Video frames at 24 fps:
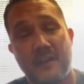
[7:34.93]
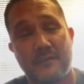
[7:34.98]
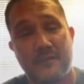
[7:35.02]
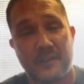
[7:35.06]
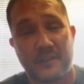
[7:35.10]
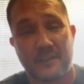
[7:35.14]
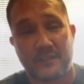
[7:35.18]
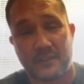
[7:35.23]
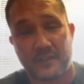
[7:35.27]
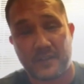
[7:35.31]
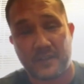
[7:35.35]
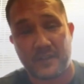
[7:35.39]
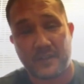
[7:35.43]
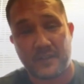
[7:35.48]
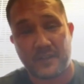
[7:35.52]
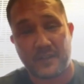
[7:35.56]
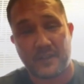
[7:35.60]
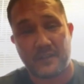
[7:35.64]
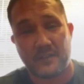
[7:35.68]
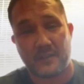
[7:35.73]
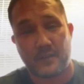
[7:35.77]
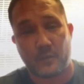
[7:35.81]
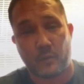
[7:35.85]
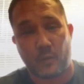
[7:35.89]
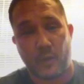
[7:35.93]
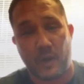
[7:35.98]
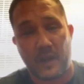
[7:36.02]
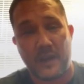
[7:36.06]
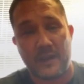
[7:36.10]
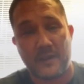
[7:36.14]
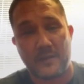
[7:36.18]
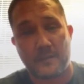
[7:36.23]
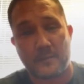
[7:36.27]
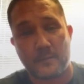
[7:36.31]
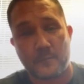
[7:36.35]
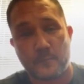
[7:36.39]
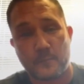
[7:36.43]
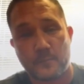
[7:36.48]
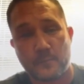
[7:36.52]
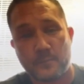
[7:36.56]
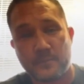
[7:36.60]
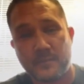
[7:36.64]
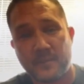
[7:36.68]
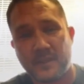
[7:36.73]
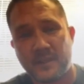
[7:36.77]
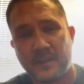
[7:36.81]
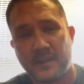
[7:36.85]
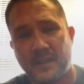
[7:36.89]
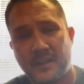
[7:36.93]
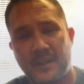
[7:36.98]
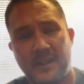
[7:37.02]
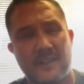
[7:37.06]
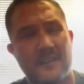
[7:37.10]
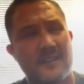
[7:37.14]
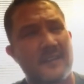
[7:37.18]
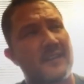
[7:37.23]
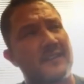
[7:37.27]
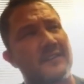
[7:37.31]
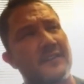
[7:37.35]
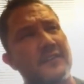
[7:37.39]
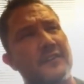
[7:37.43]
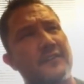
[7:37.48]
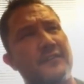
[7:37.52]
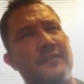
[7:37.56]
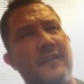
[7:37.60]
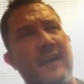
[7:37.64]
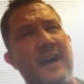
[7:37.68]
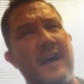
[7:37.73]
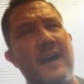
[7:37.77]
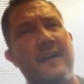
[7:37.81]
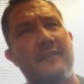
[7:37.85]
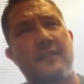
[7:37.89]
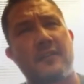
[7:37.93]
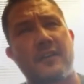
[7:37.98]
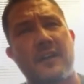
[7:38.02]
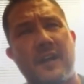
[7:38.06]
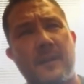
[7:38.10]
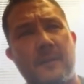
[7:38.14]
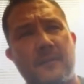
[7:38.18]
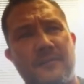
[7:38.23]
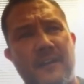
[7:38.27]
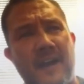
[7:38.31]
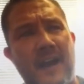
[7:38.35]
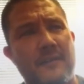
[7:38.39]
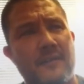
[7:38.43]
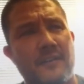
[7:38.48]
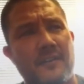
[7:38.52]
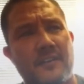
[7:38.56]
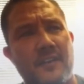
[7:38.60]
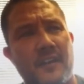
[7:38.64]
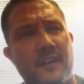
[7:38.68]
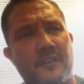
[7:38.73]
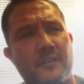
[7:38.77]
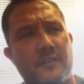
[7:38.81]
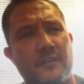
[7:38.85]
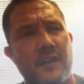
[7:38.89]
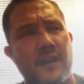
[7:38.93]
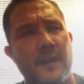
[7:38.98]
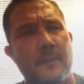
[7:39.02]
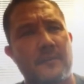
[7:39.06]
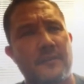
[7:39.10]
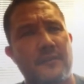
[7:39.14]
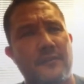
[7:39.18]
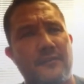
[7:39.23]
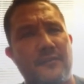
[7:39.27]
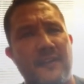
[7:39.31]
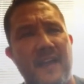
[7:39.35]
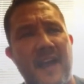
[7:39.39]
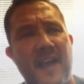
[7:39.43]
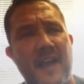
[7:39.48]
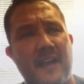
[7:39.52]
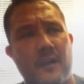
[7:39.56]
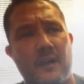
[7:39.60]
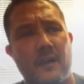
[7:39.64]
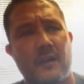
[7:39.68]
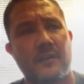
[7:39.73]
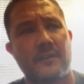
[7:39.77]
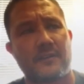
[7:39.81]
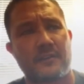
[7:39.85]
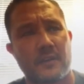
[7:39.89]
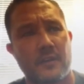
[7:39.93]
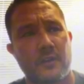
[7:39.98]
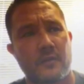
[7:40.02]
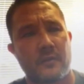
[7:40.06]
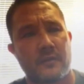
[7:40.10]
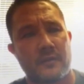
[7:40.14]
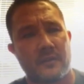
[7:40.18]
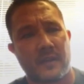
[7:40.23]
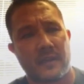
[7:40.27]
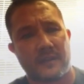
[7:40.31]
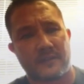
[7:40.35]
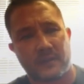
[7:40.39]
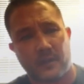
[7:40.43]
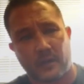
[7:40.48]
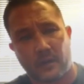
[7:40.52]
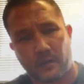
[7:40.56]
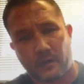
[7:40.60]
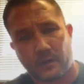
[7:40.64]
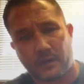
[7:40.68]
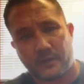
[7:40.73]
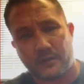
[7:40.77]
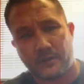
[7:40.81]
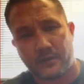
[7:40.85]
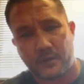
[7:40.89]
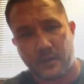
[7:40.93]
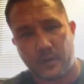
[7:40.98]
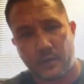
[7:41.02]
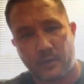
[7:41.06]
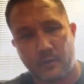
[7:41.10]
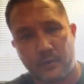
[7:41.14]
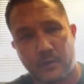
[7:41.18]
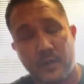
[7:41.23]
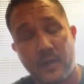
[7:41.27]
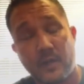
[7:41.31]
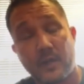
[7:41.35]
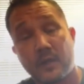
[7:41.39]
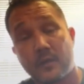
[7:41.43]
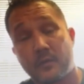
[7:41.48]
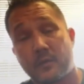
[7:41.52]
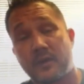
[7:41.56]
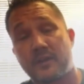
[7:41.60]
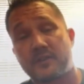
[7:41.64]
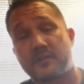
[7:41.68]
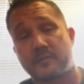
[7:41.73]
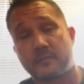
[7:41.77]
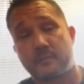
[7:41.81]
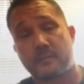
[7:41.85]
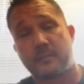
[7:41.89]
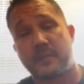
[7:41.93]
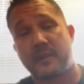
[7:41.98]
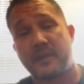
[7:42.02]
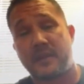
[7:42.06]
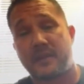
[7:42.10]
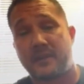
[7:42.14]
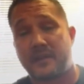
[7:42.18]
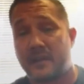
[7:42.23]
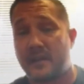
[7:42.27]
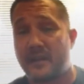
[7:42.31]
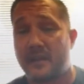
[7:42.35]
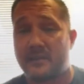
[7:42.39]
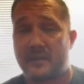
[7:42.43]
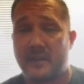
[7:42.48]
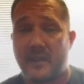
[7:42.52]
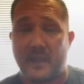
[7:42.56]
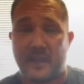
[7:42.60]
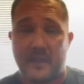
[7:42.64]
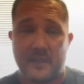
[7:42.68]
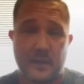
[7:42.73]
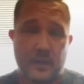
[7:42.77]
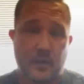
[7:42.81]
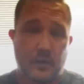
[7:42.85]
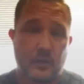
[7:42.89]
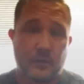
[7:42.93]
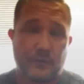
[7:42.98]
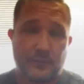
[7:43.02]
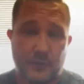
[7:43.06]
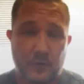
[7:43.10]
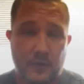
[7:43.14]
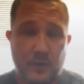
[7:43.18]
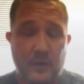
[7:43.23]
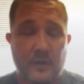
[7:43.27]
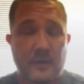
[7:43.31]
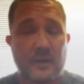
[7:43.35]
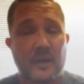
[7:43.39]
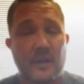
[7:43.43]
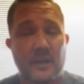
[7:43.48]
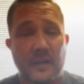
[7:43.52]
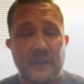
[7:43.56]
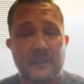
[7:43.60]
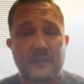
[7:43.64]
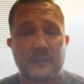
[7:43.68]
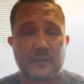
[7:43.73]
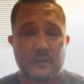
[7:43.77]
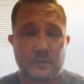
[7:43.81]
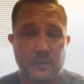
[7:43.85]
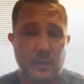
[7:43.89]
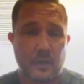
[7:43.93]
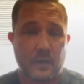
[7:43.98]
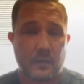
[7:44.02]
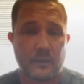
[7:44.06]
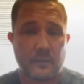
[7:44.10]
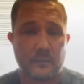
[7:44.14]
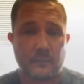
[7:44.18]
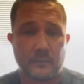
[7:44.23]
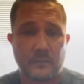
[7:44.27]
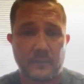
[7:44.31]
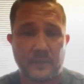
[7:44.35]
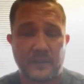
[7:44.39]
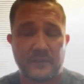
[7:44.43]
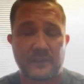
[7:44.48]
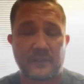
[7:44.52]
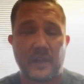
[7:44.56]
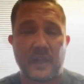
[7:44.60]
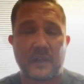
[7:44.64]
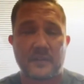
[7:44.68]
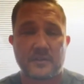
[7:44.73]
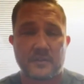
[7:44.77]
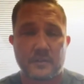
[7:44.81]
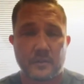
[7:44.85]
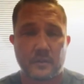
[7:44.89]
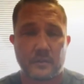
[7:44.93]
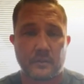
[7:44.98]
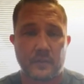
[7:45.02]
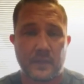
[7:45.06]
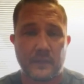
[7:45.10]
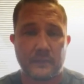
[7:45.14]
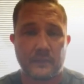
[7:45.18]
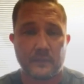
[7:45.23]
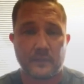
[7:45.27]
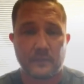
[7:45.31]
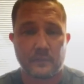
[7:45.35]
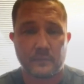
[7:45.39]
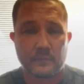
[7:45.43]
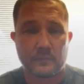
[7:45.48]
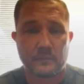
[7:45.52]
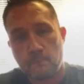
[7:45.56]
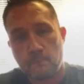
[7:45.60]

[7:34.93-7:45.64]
of it's in the white, and I think there's 5 or 6 grams of fat also, and that's all in the yolk. Which men need that yolk for our cholesterol and testosterone levels.